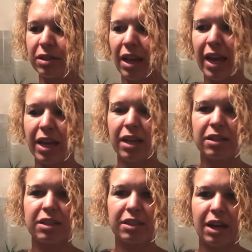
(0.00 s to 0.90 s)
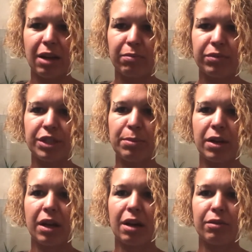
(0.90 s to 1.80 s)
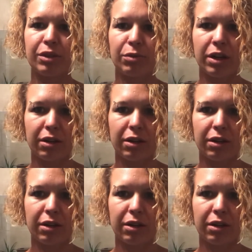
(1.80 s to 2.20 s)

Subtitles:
Taking a step seemed like I was worried